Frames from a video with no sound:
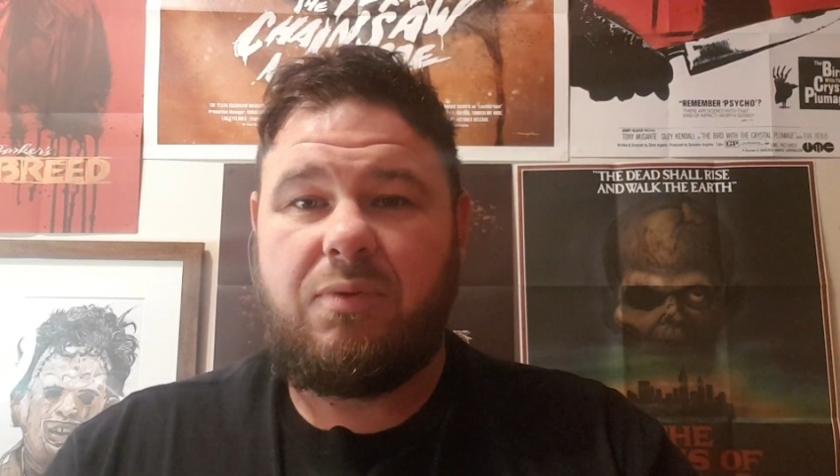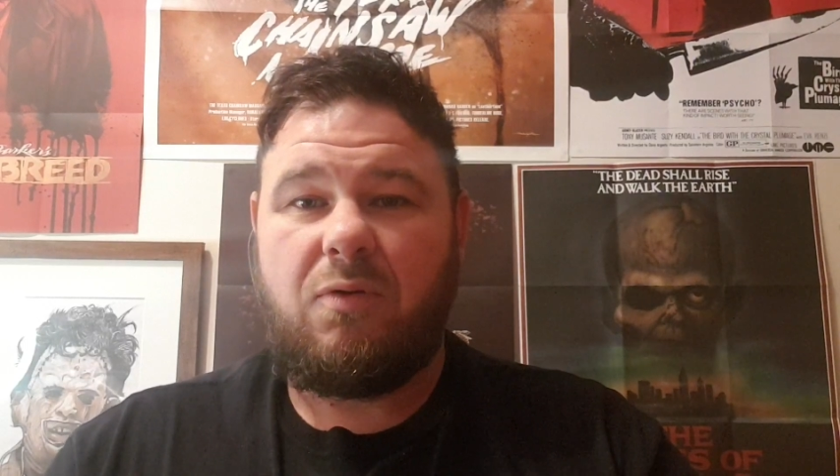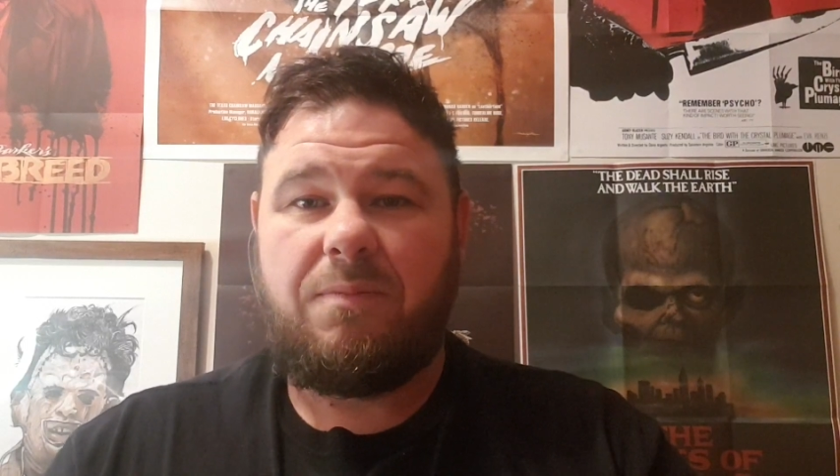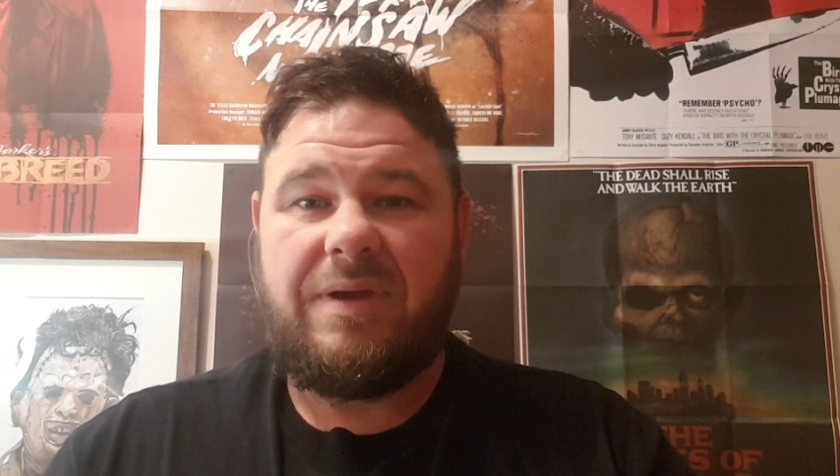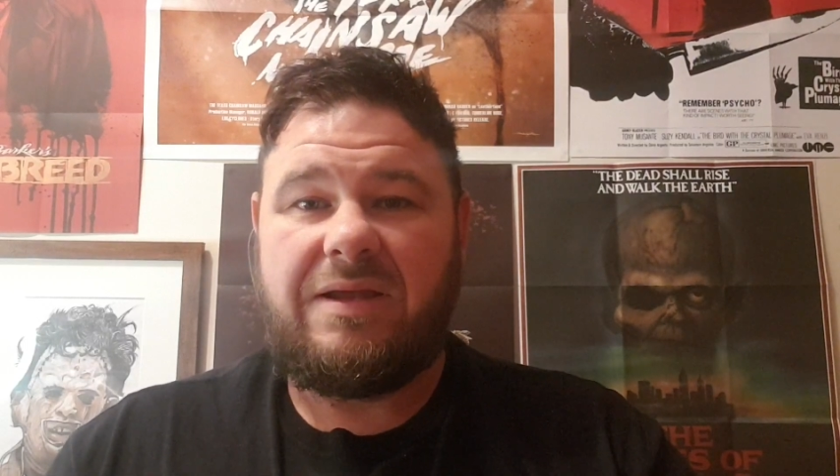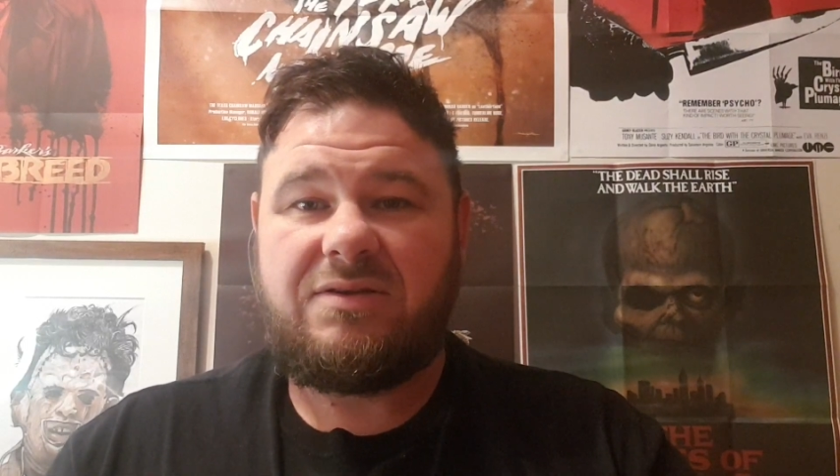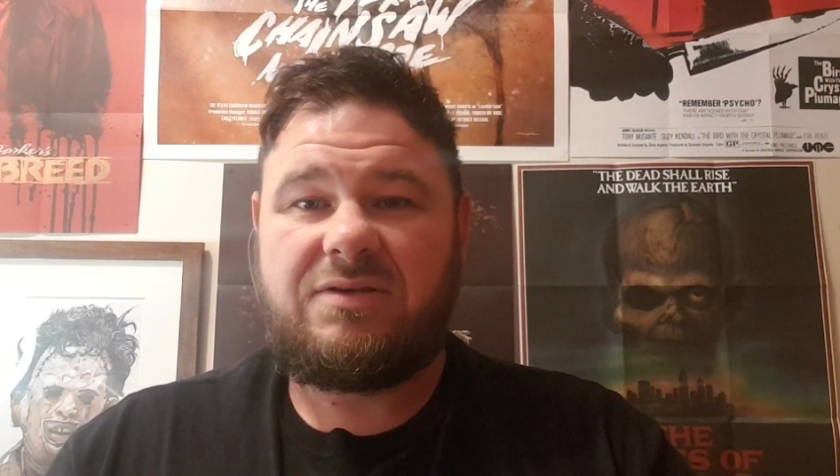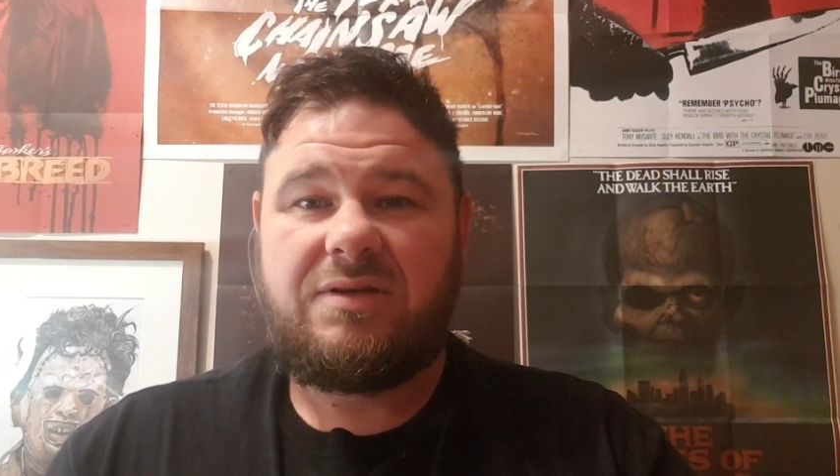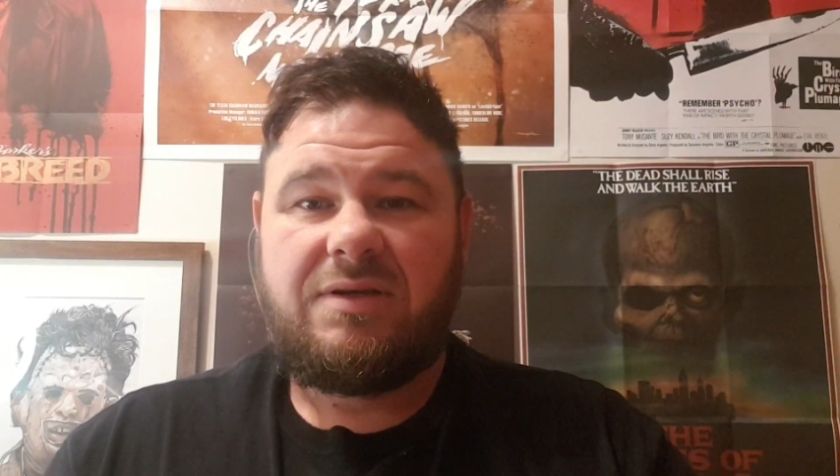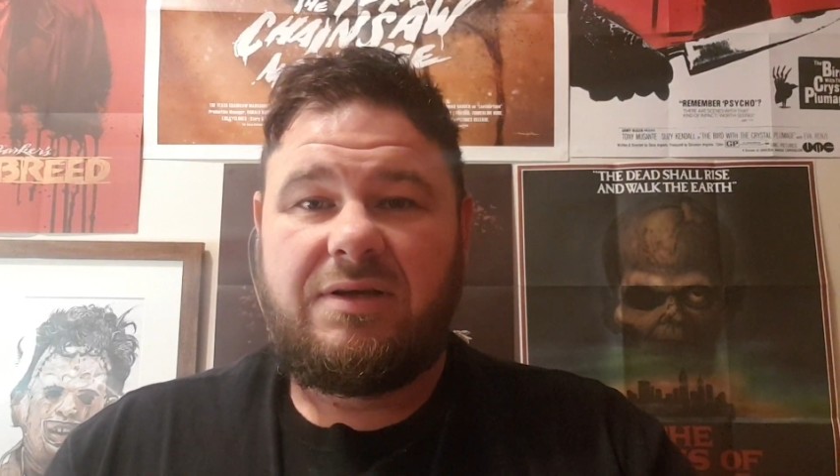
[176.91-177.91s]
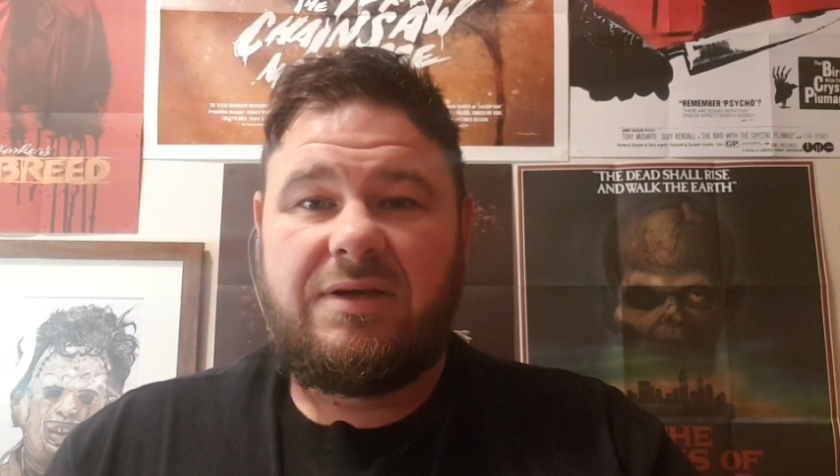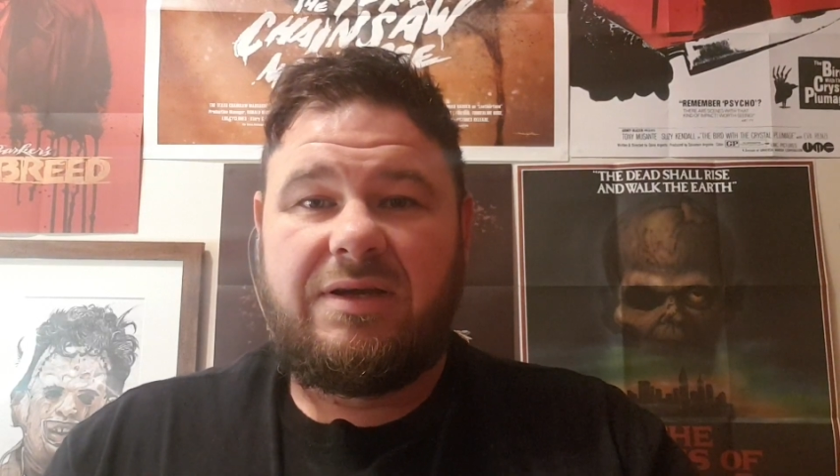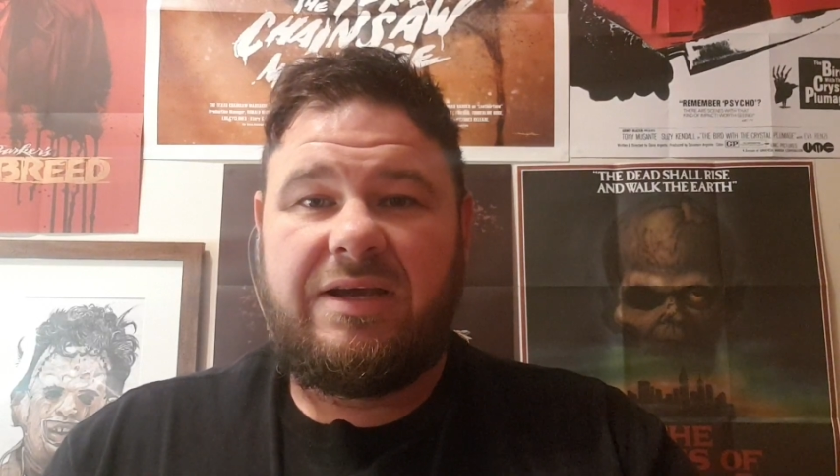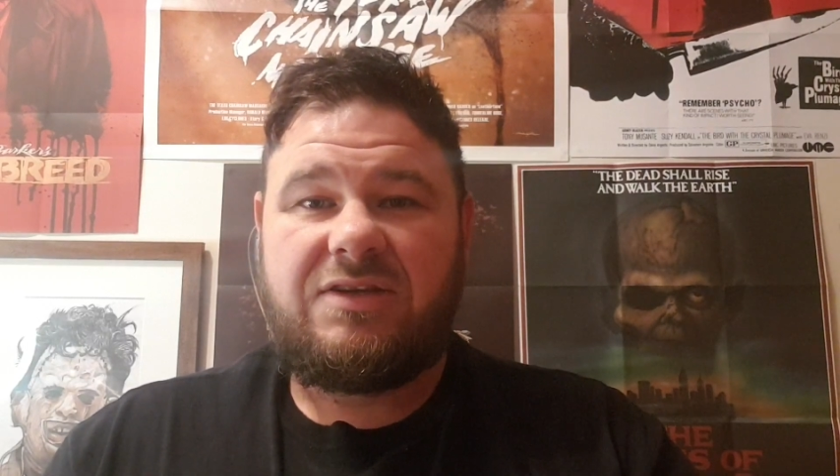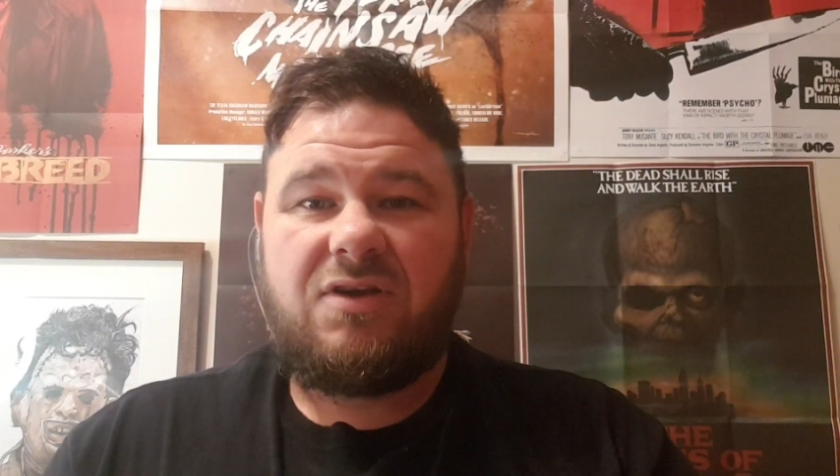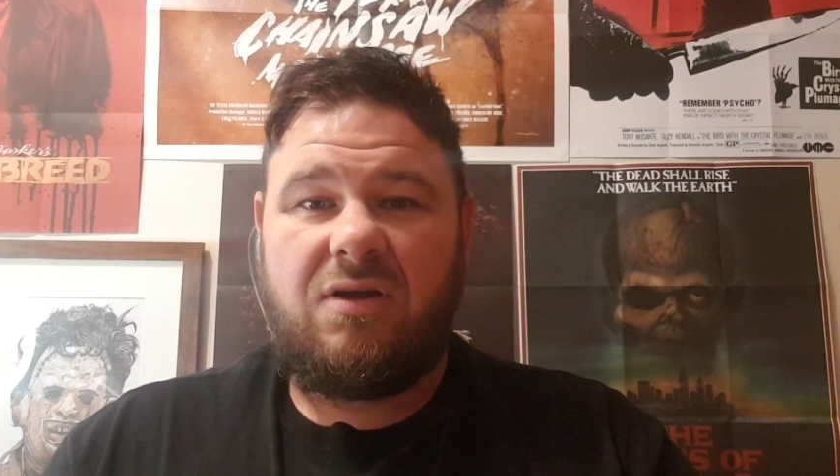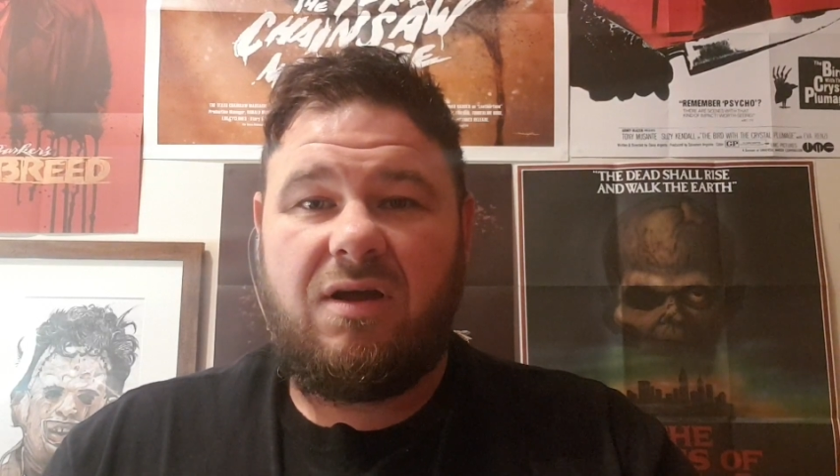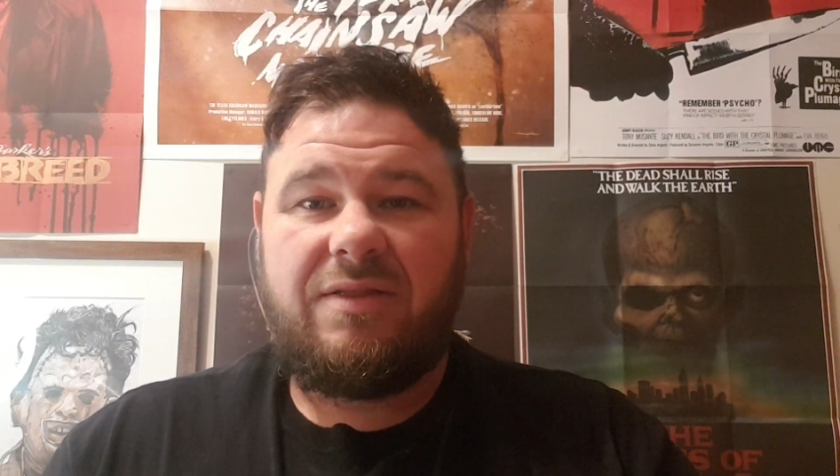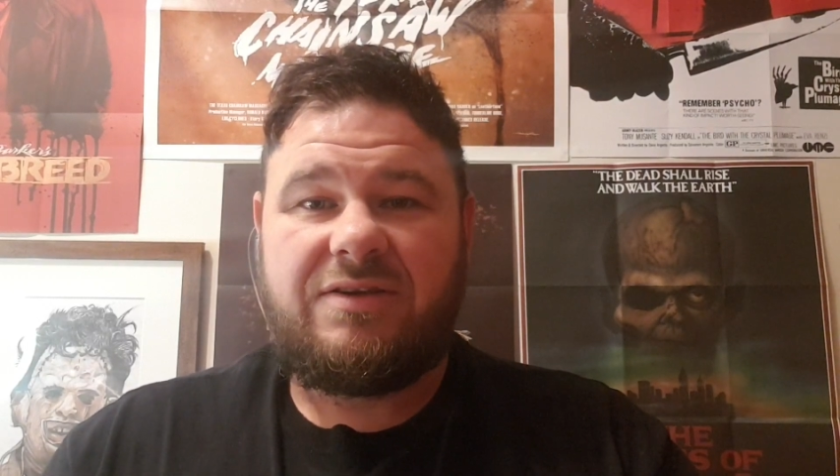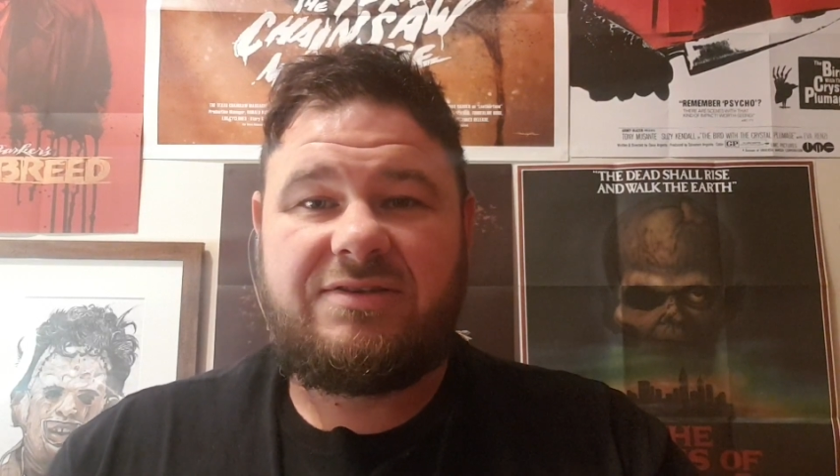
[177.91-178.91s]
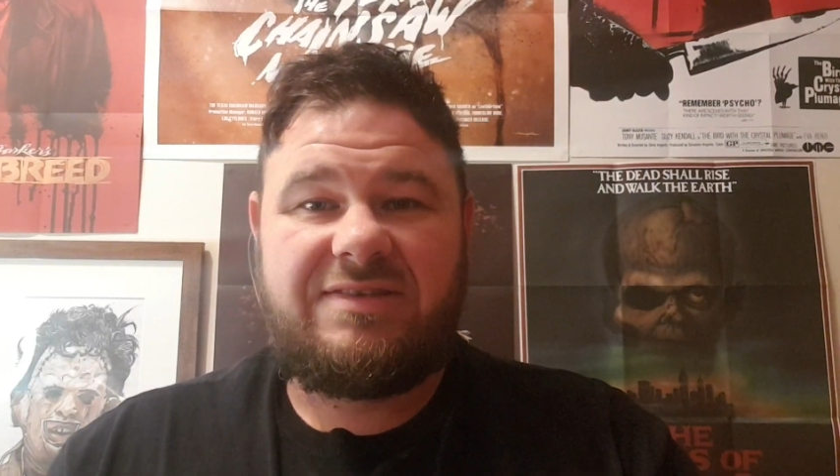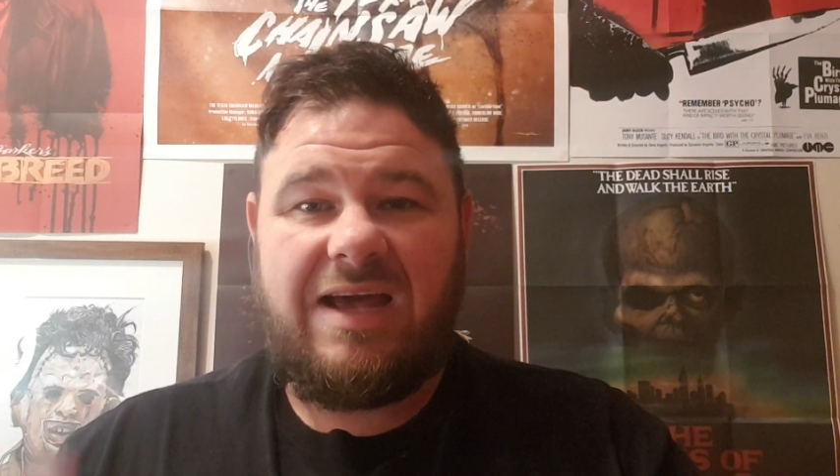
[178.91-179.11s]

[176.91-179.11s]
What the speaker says: puppets, he's got like this